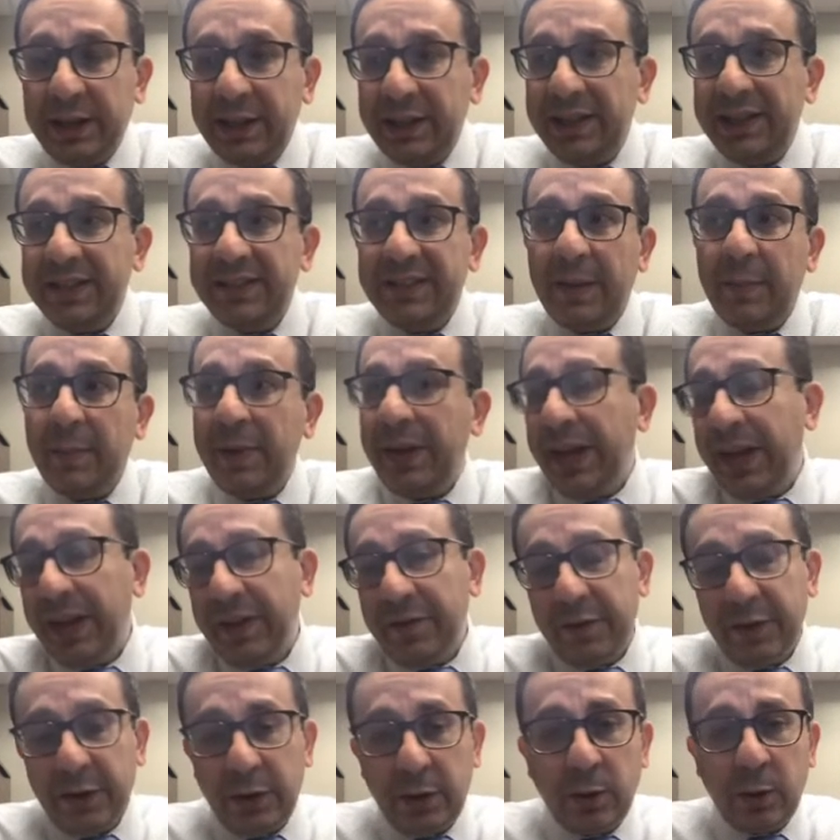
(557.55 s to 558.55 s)
there is a
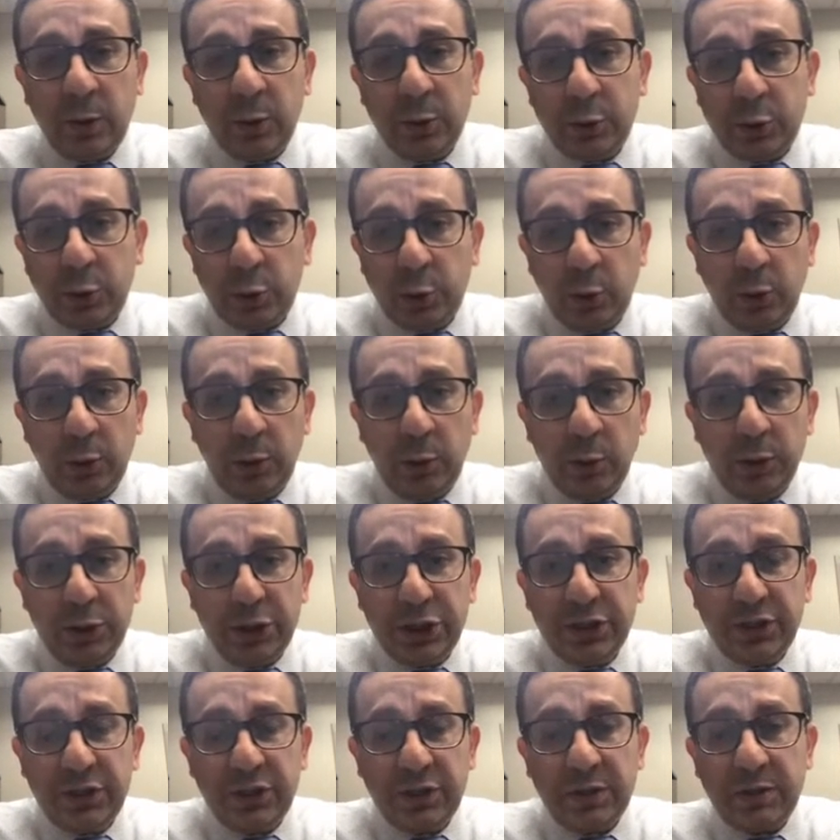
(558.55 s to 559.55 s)
behavioral control,
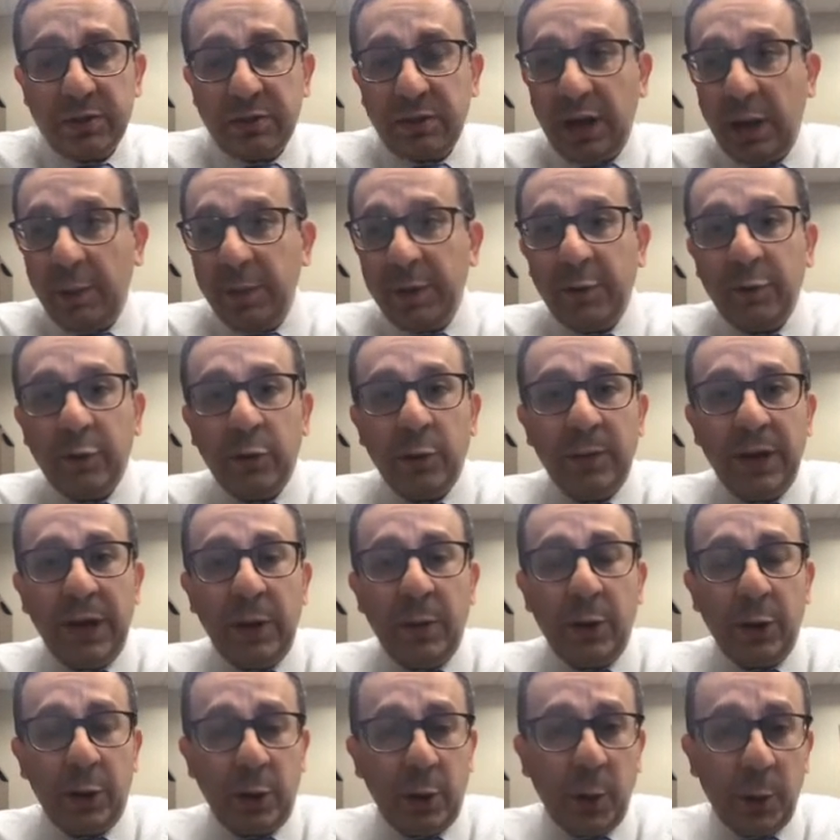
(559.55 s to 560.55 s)
which is coming from
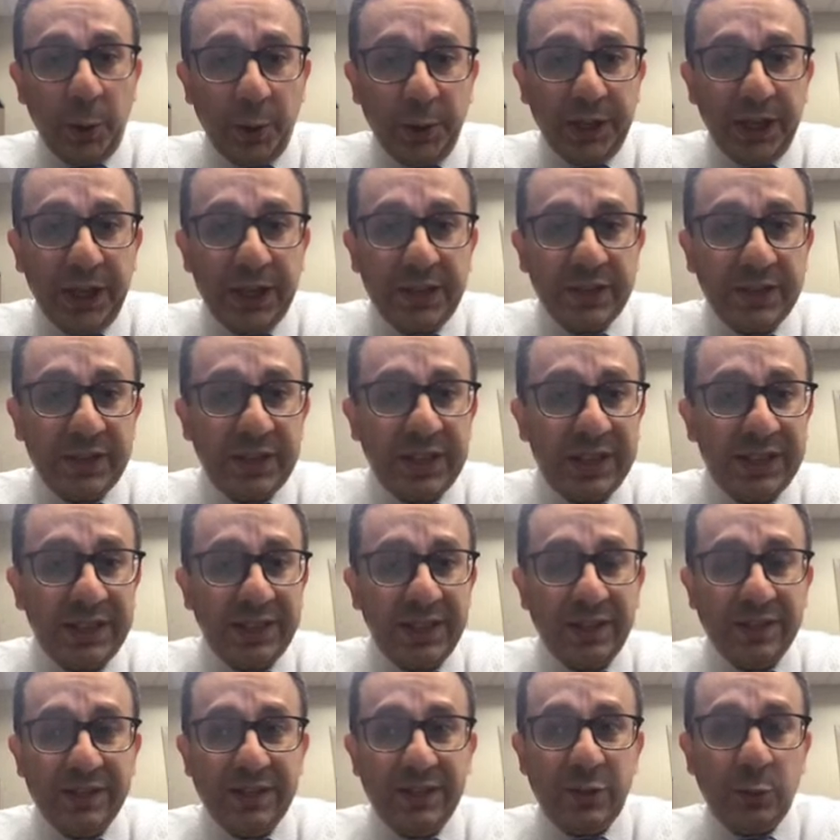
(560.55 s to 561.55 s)
our cortex that
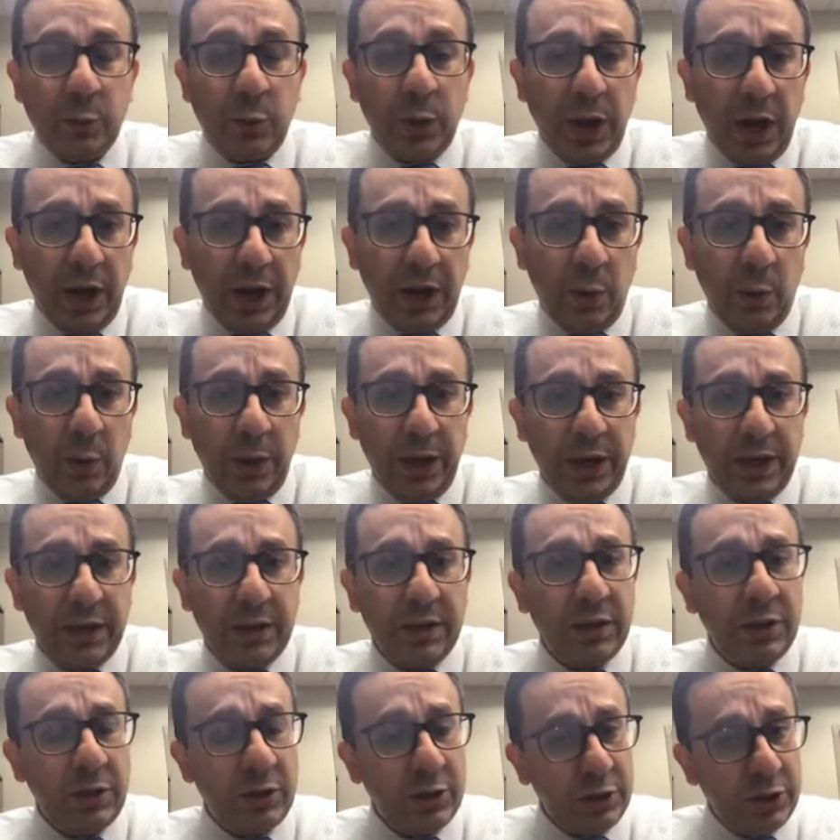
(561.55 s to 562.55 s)
tells us we are
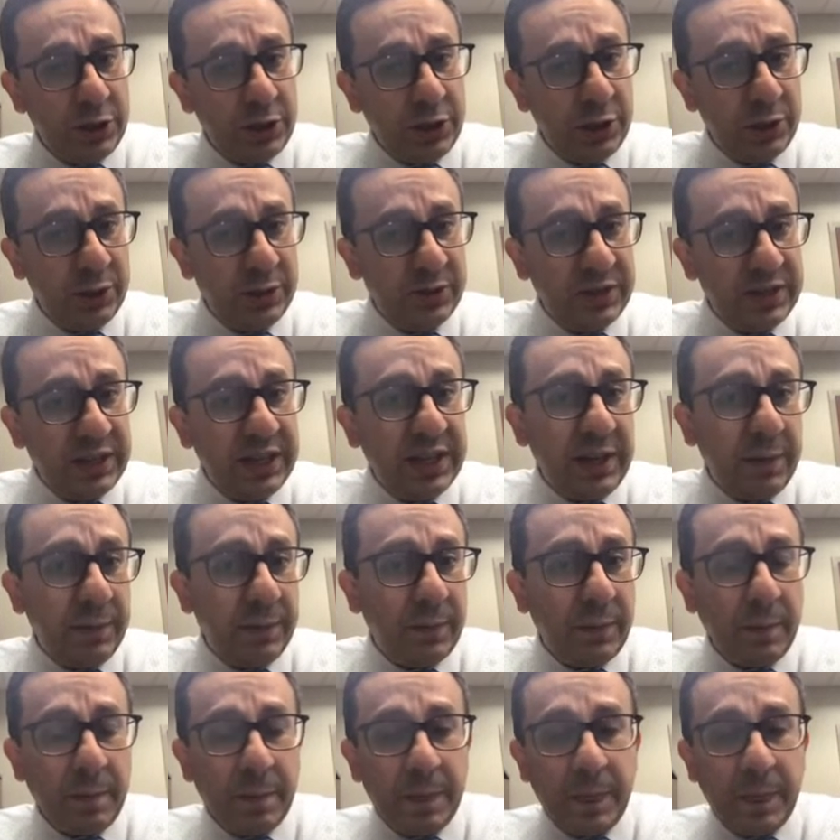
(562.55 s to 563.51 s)
awake, continue to sleep.